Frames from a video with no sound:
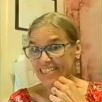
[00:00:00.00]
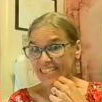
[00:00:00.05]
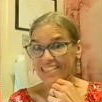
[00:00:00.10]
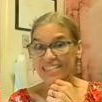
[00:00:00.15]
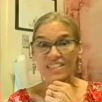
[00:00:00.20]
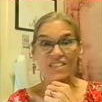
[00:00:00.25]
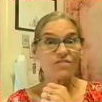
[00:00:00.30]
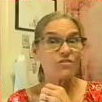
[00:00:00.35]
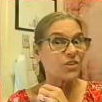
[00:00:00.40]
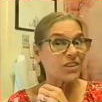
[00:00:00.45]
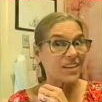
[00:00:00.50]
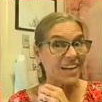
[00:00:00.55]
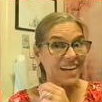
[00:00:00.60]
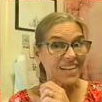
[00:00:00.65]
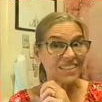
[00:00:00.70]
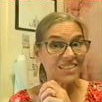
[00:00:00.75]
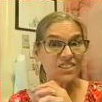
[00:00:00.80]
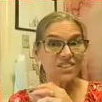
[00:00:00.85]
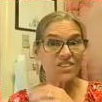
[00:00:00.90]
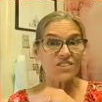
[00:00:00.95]
64
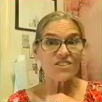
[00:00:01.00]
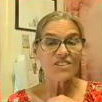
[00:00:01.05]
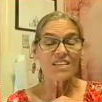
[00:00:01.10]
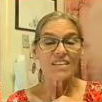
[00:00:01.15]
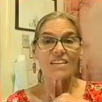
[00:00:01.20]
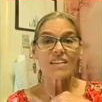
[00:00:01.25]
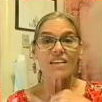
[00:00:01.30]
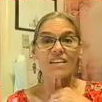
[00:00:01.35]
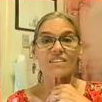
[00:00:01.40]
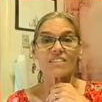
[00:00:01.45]
days to the